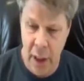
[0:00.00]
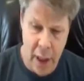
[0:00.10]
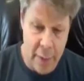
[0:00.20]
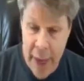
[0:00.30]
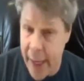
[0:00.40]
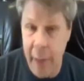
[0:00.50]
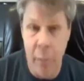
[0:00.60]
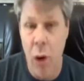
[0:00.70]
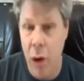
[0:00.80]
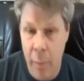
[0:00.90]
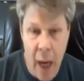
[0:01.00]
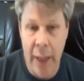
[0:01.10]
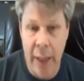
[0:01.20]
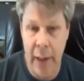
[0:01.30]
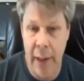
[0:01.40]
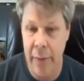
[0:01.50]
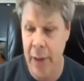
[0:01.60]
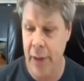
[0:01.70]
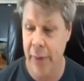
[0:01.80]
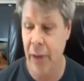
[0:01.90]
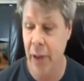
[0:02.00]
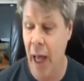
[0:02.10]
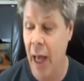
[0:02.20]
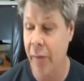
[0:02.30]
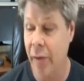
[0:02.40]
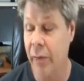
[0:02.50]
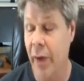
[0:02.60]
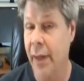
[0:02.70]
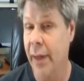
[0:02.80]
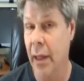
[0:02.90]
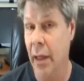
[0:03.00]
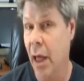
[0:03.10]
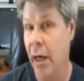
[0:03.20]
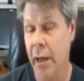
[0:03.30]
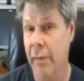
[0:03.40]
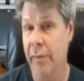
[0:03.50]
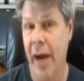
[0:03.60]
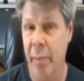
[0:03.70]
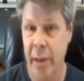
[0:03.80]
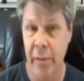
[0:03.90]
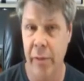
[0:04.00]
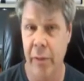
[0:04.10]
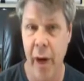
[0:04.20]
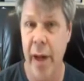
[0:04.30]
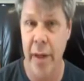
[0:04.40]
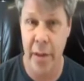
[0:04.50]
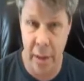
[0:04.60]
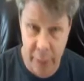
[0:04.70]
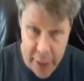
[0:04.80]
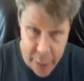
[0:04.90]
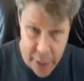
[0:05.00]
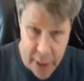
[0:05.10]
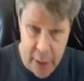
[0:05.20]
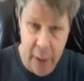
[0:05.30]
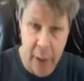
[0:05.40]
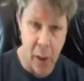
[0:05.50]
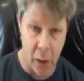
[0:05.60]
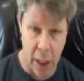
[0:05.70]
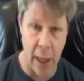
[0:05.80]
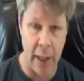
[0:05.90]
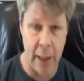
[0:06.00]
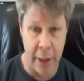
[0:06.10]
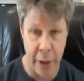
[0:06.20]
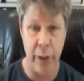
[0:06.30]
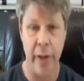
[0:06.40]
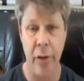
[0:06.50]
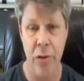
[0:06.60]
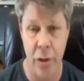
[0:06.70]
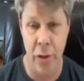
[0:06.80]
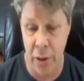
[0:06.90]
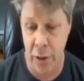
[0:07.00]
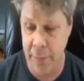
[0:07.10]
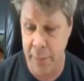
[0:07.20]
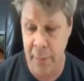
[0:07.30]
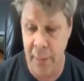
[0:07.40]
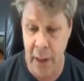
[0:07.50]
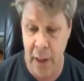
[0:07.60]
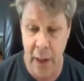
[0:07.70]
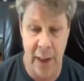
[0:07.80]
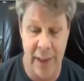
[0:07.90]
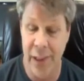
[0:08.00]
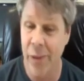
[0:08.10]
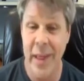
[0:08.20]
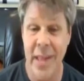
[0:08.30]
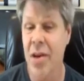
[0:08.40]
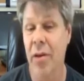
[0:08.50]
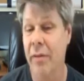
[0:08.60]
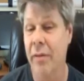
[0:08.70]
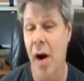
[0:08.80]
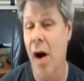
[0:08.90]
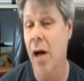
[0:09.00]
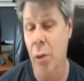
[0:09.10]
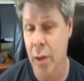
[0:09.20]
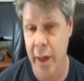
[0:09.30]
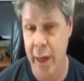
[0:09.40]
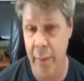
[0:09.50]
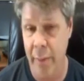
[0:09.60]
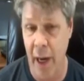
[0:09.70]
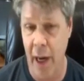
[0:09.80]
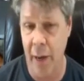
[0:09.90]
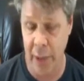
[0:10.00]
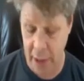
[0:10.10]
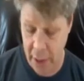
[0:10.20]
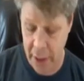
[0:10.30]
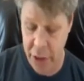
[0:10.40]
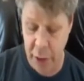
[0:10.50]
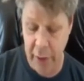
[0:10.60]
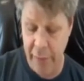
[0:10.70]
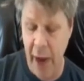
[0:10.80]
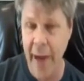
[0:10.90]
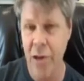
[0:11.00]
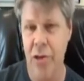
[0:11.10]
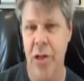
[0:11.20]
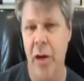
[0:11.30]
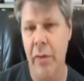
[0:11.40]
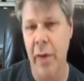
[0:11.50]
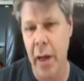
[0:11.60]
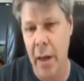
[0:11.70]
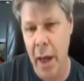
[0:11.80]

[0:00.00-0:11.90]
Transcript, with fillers: uh, making more money and living a different life. You find that a lot of your family and friends, the people that are kind of in your inner circle, uh, don't necessarily follow or keep up. And so you find yourself